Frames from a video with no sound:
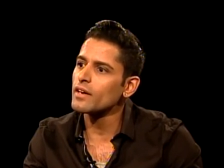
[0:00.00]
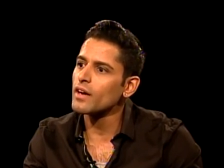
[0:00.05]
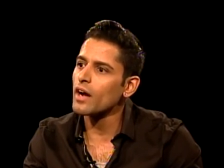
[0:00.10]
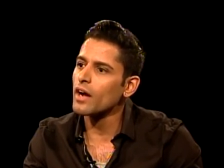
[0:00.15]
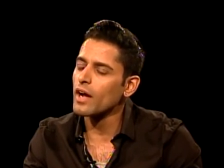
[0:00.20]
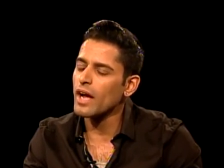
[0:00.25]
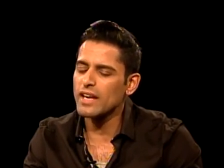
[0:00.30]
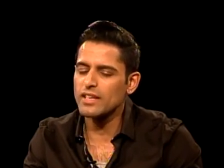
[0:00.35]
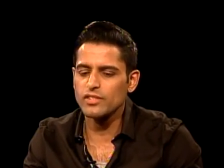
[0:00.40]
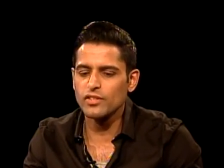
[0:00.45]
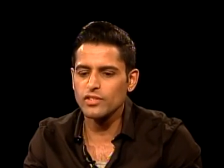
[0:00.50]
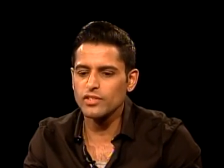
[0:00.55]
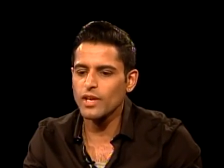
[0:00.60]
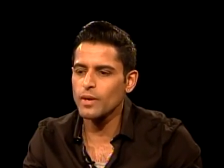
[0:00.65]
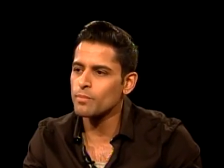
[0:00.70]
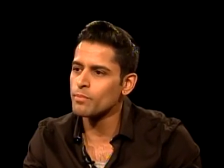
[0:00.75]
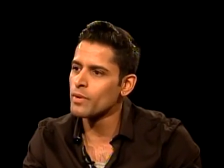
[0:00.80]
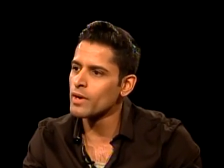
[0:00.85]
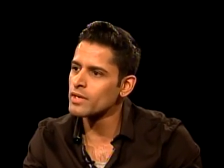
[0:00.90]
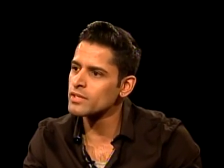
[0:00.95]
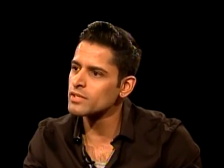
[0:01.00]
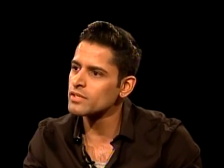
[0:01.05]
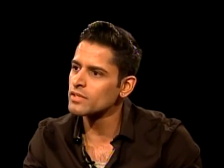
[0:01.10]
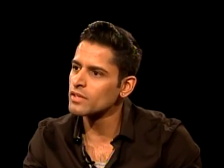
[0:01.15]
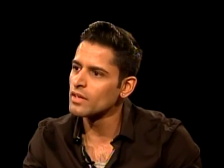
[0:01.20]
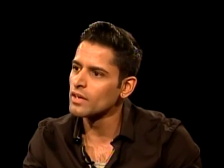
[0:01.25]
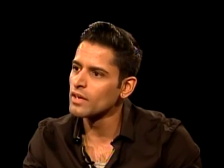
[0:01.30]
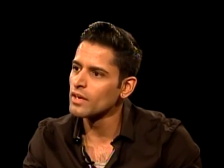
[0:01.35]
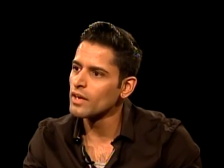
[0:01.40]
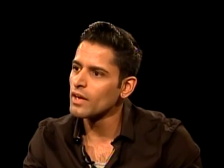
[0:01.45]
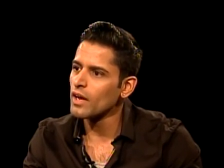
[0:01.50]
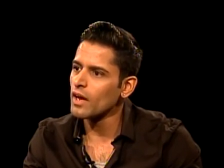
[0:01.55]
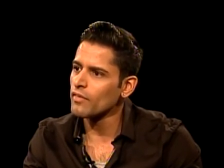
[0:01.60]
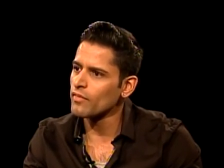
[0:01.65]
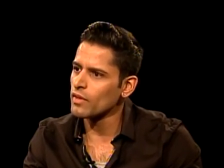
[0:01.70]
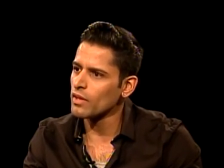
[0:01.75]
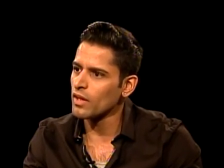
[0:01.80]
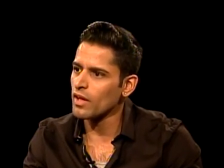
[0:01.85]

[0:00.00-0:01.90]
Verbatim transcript: I had such a buzz of a